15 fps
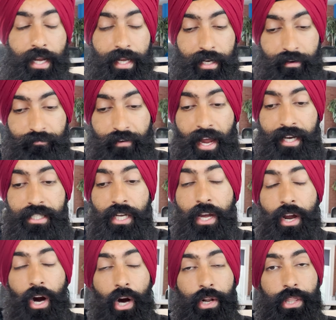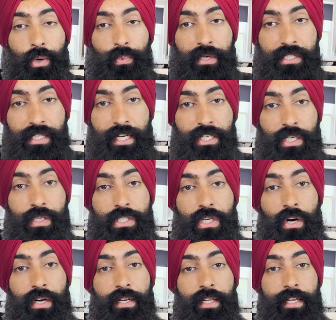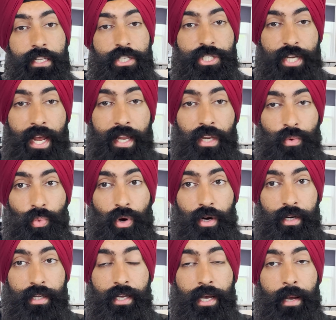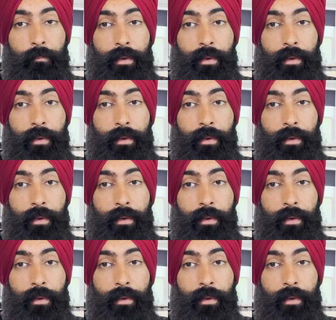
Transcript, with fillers: And in fact, our, the recession started in January